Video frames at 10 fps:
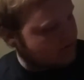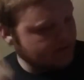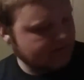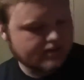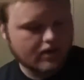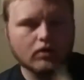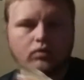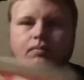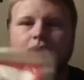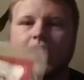This is an
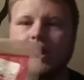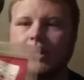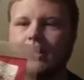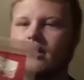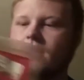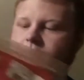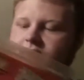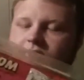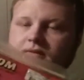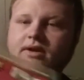old pack,
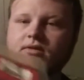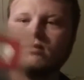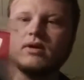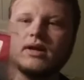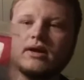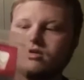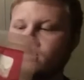getting ready to run out.